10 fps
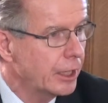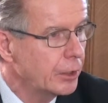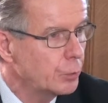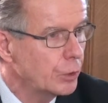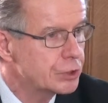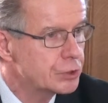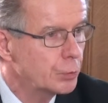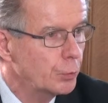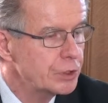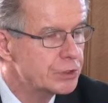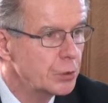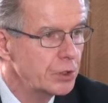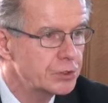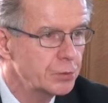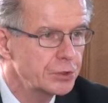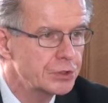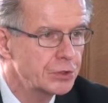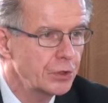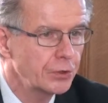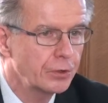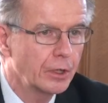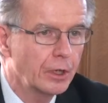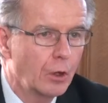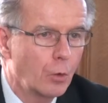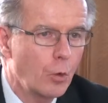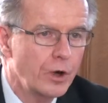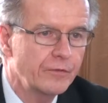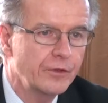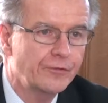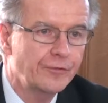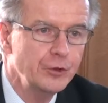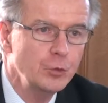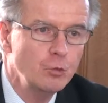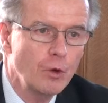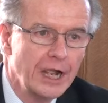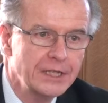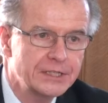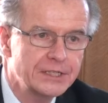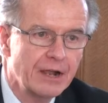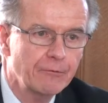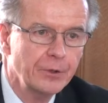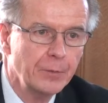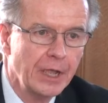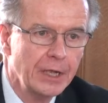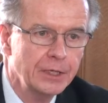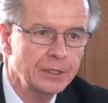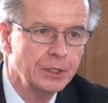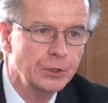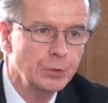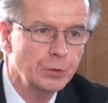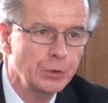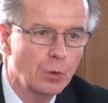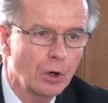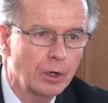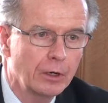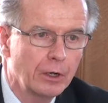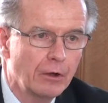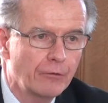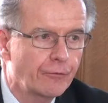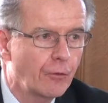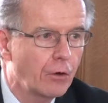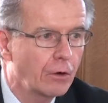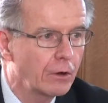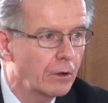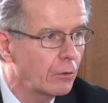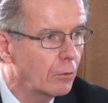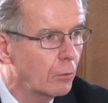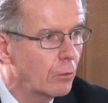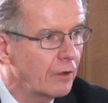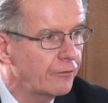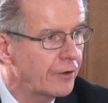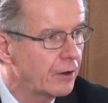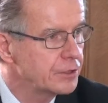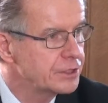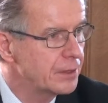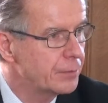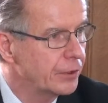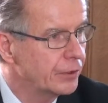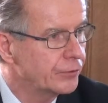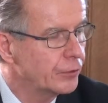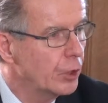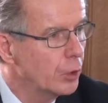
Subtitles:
in which we sought to assert one of the few rights that remained in New York for welfare recipients,